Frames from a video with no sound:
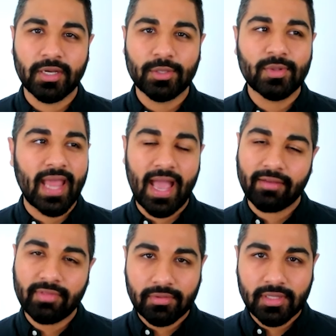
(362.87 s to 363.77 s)
where you can
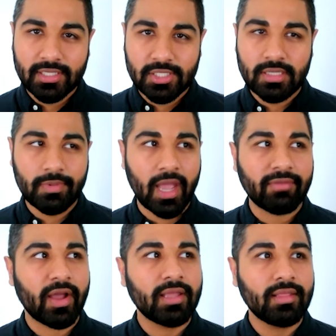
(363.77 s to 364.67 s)
have that relationship. I
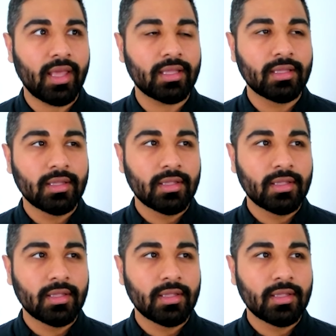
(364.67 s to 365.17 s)
find that